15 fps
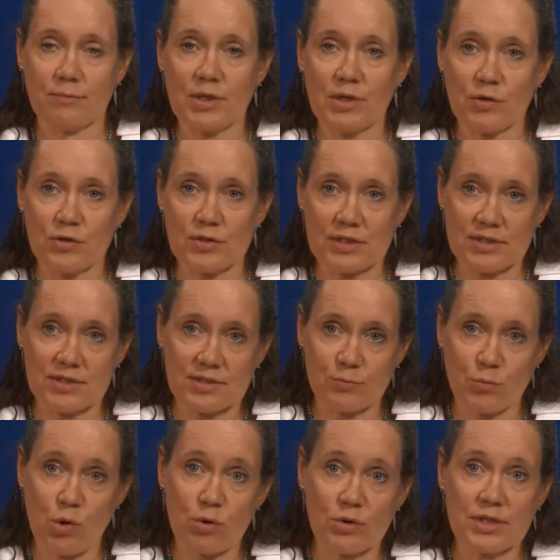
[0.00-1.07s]
because
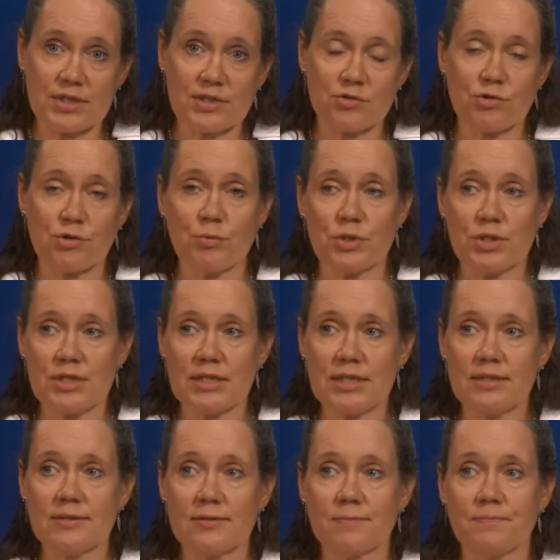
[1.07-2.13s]
it's more
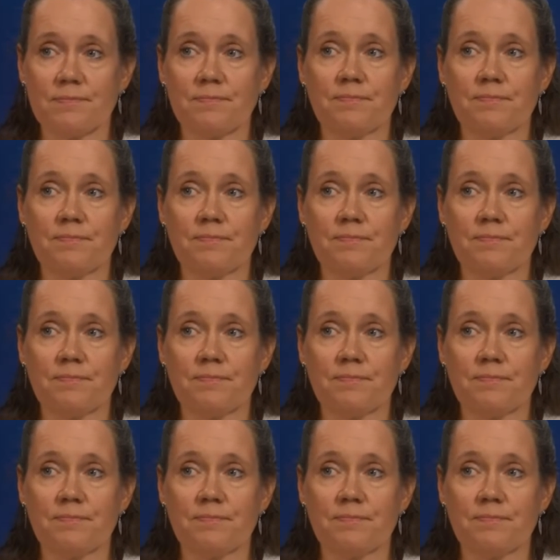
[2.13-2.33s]
distributed,